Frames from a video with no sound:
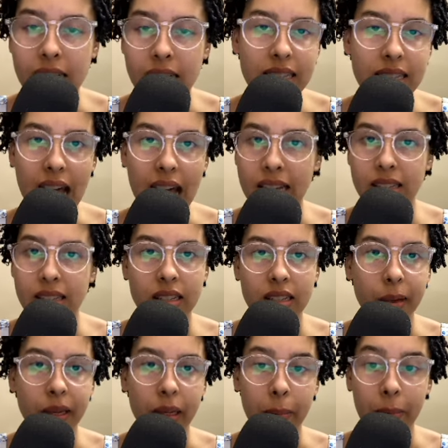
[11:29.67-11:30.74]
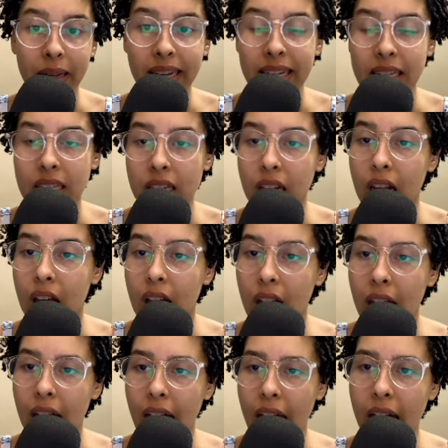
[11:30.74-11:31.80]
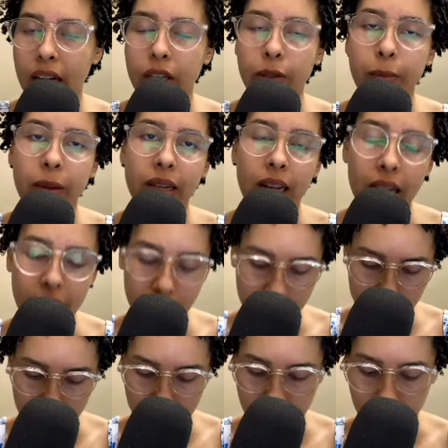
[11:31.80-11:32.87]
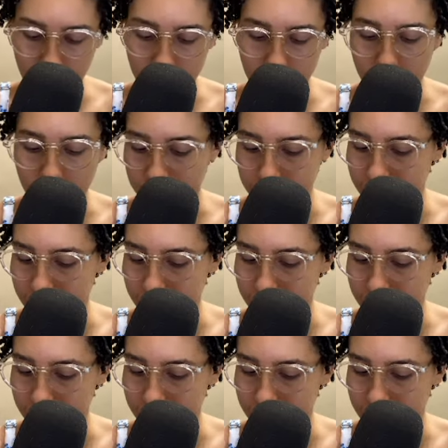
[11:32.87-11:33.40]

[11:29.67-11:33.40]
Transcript: this task to be complete, and you be like, oh,